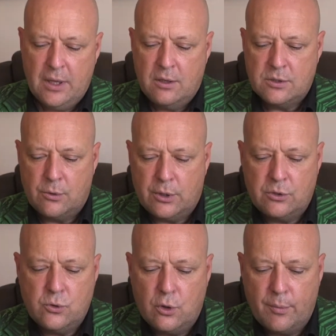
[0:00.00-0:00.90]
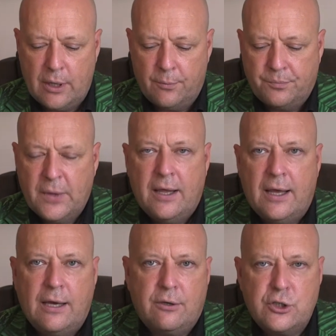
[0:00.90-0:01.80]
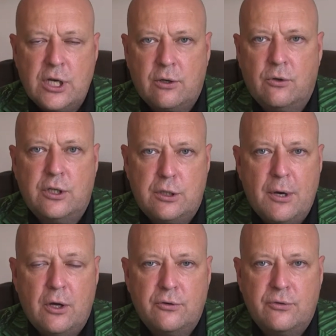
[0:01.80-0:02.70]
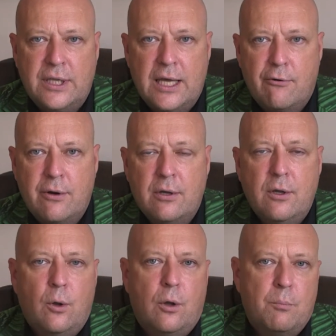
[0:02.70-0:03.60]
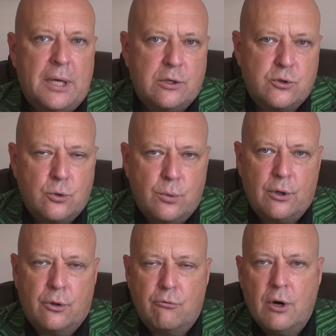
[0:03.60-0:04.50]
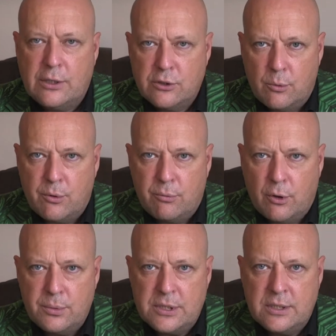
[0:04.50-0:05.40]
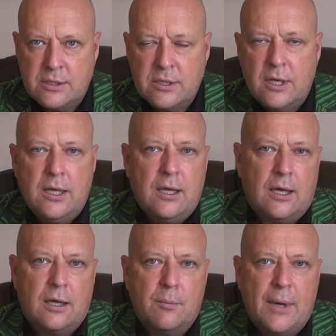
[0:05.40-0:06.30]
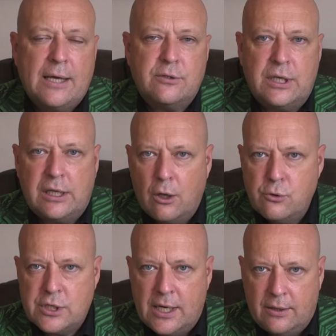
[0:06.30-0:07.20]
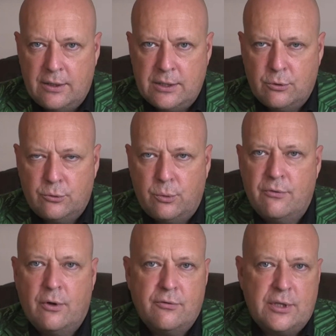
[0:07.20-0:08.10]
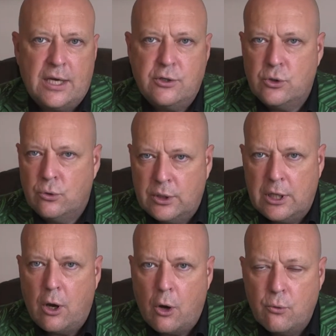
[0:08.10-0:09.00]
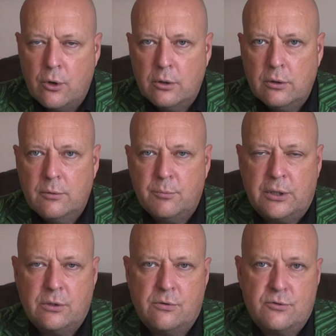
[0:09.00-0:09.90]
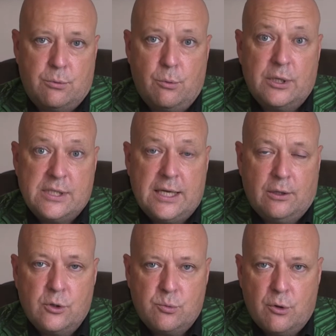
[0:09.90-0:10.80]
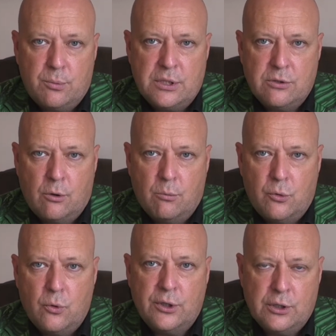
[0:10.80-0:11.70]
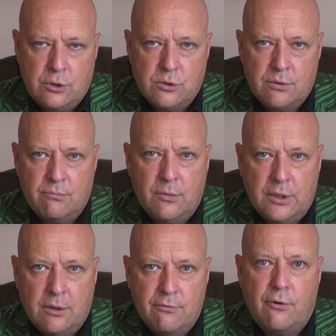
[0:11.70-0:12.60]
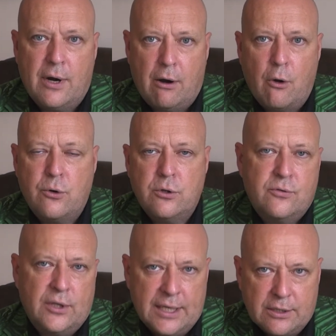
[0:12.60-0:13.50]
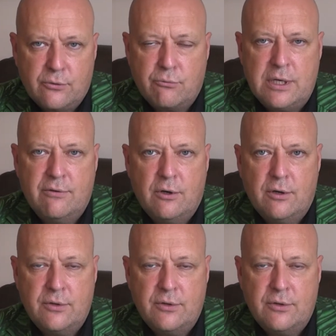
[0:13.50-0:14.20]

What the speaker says: So we're going to talk about how to check on the demand for the area, making sure we've got the right type of properties, how to negotiate the deals with either the agent or the owner, because obviously we want to take those properties on board and use them, you know, for our own use for the next 3 to 5